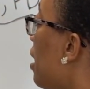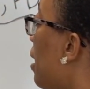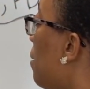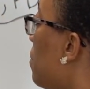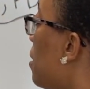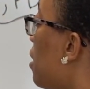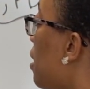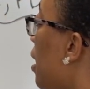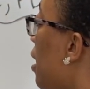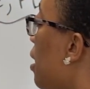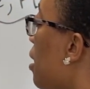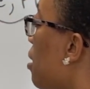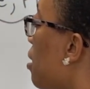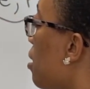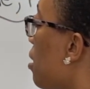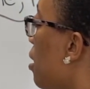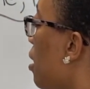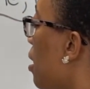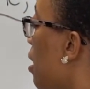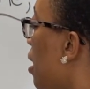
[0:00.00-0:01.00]
times
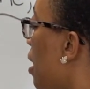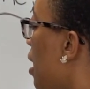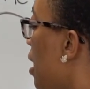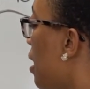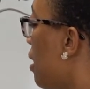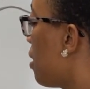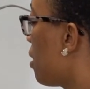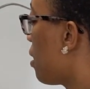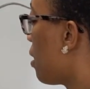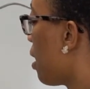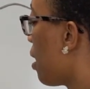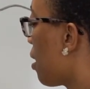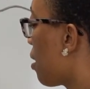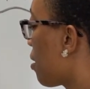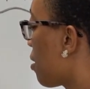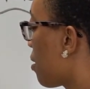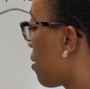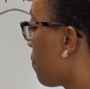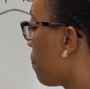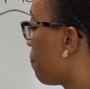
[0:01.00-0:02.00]
6 is
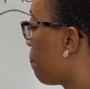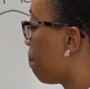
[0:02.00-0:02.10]
6.